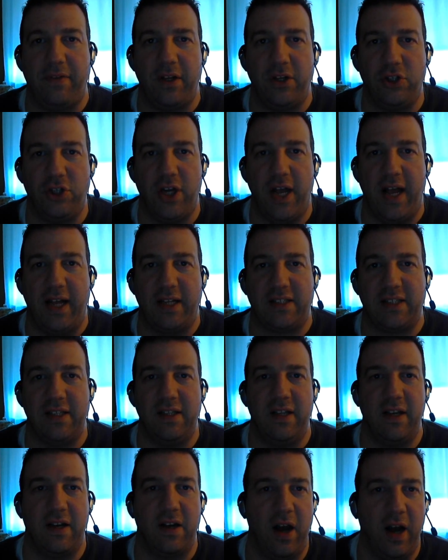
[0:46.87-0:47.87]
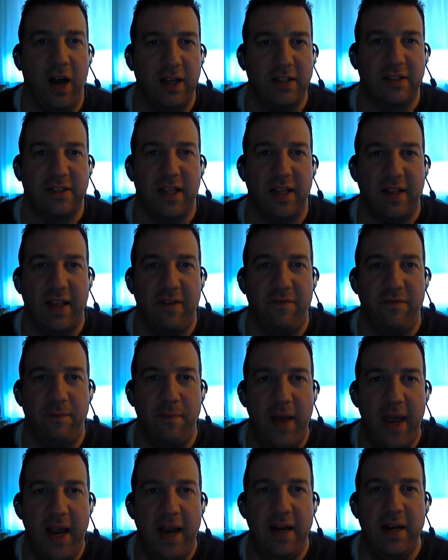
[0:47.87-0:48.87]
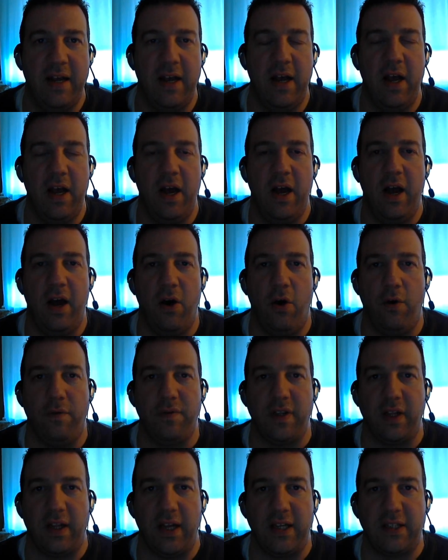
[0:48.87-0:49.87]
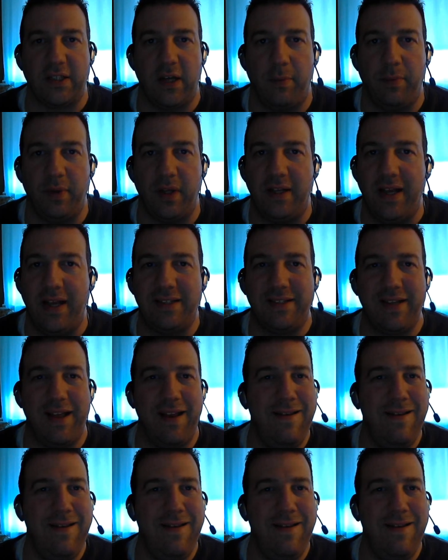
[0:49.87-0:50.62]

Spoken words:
the Jets and the cuts that they've made over the last couple of days.